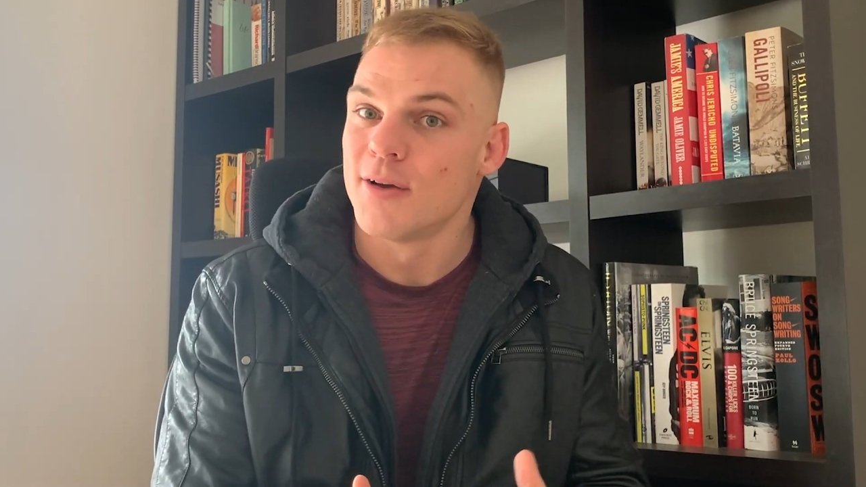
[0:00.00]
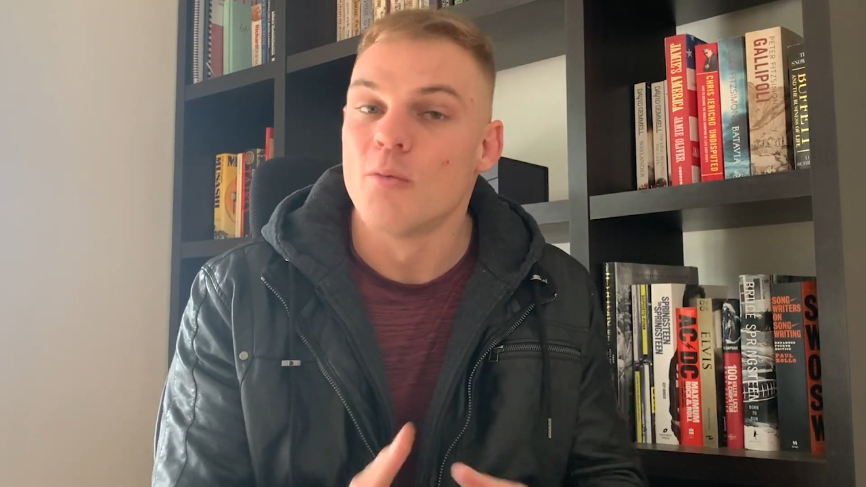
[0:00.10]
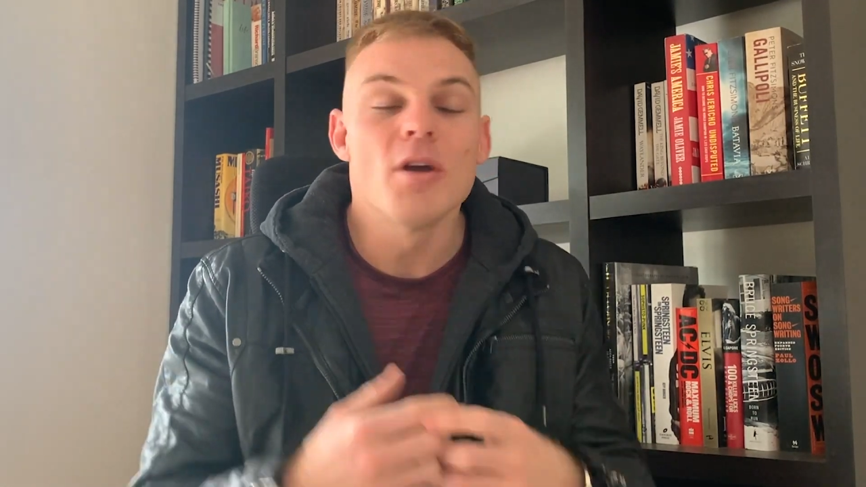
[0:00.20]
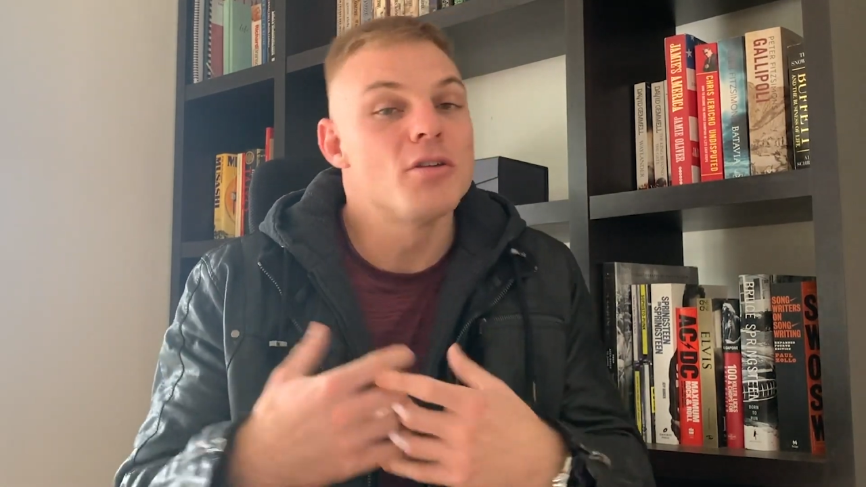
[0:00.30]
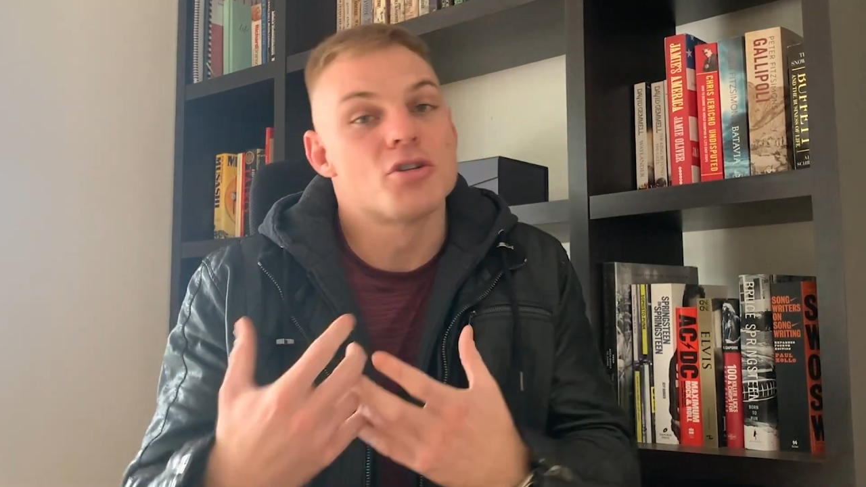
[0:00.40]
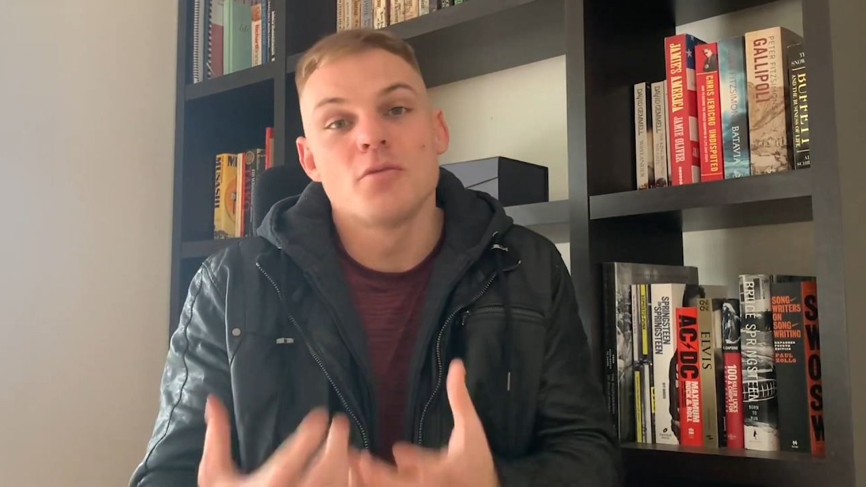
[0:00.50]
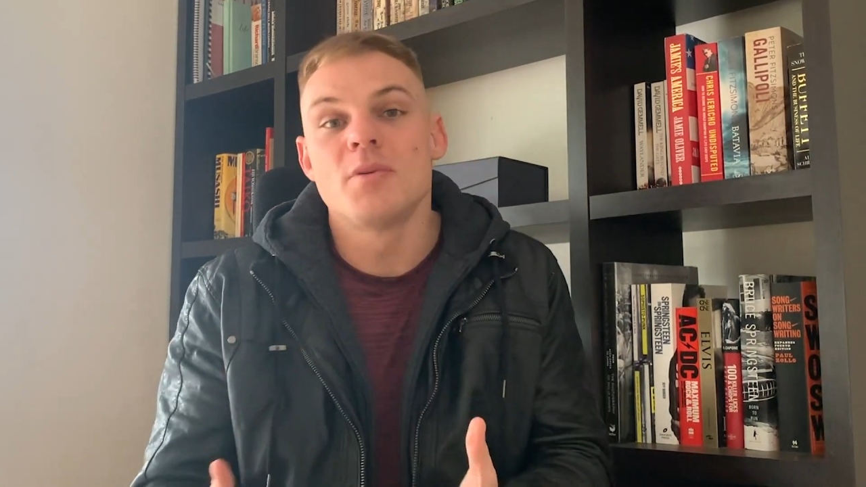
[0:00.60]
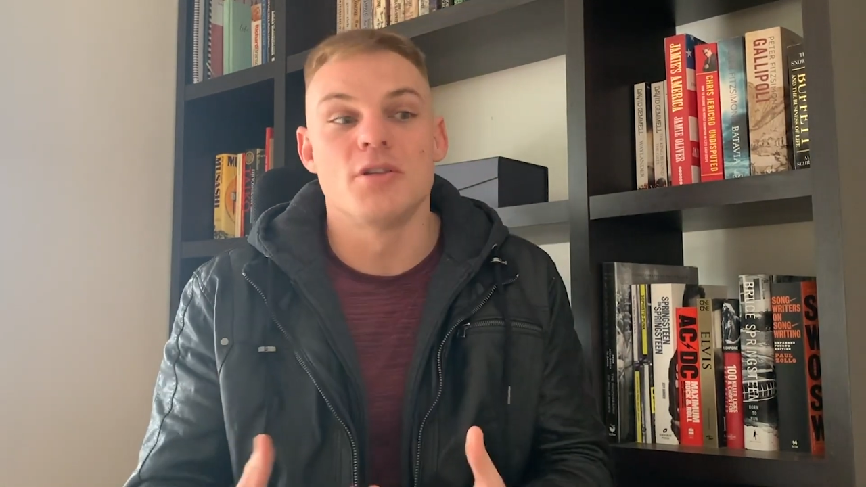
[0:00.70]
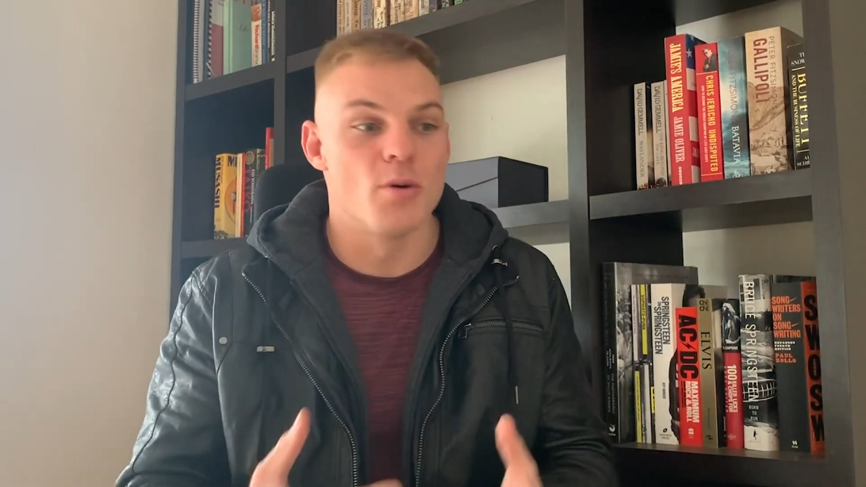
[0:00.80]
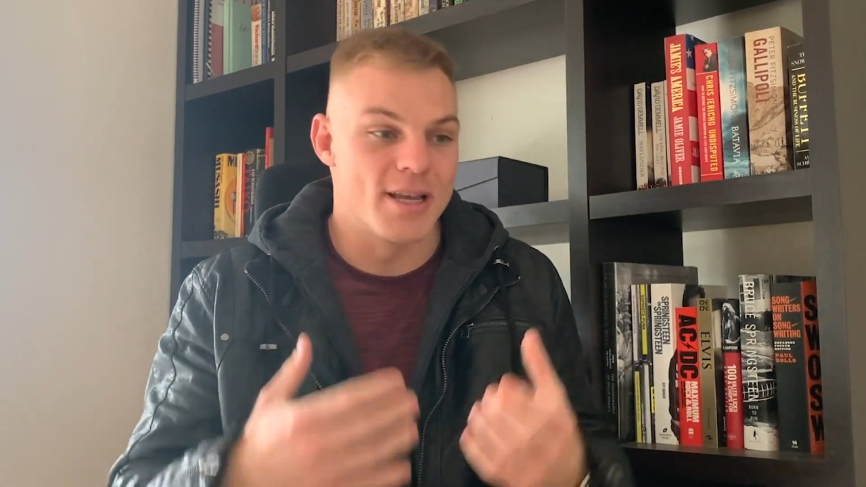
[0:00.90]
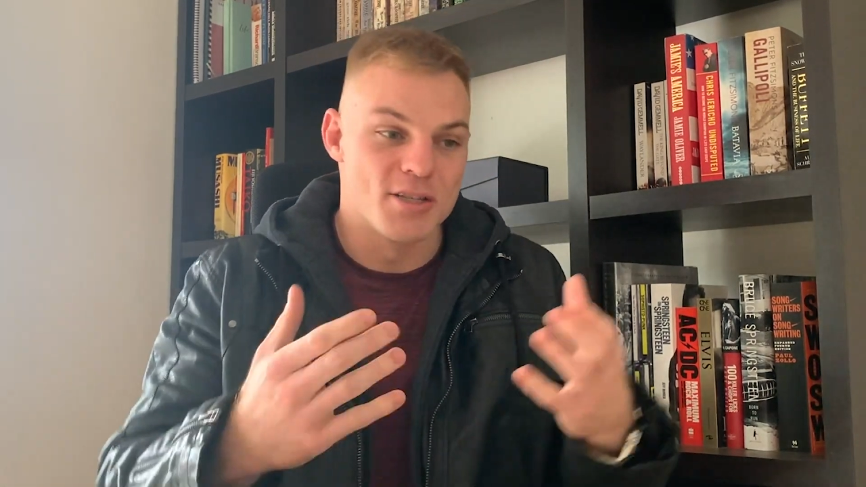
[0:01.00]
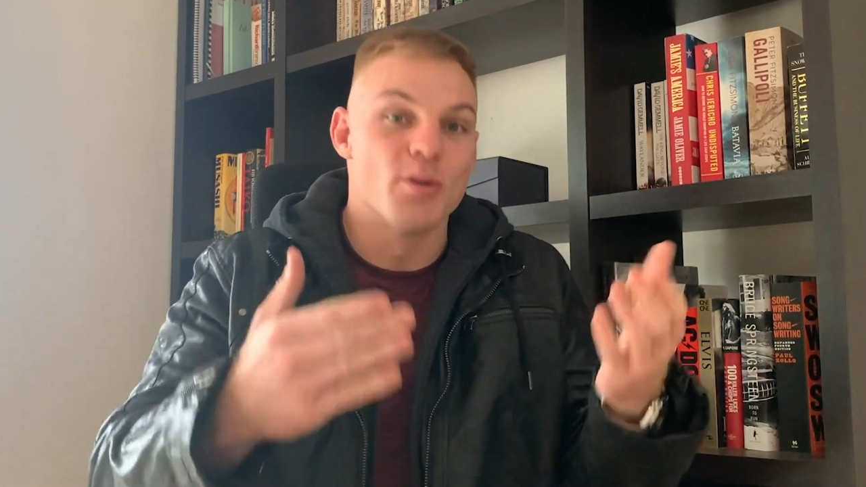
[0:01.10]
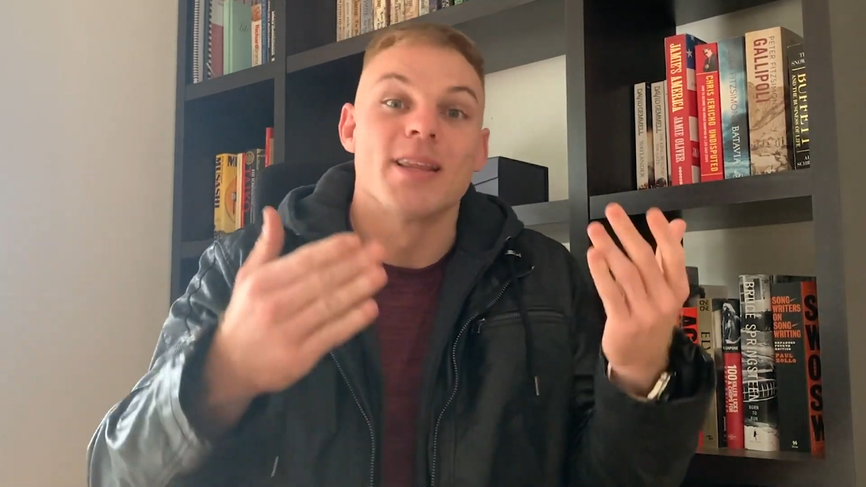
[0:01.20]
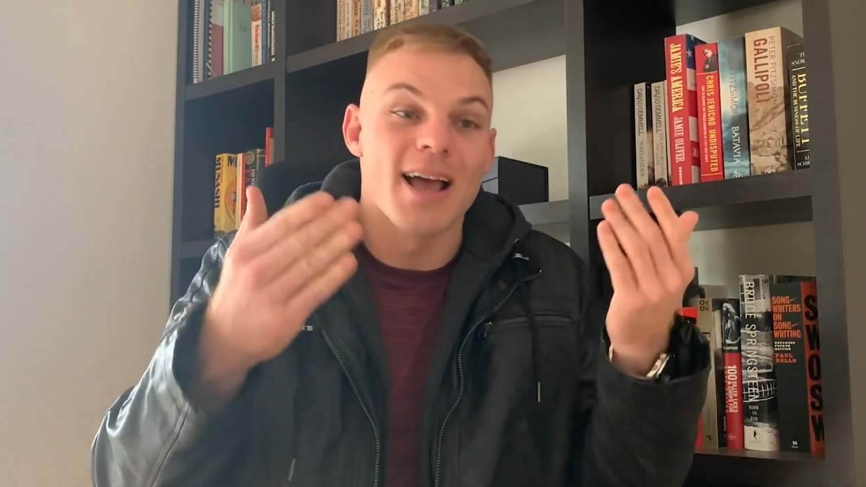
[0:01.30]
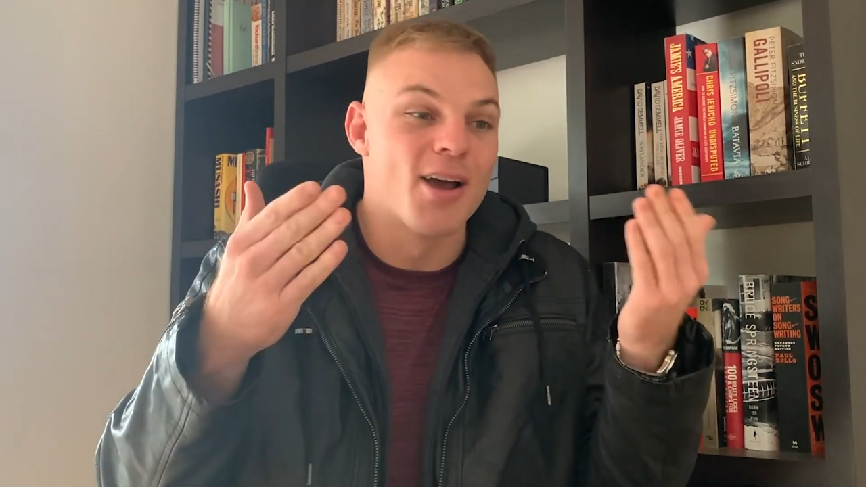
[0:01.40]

What you should be doing is doing that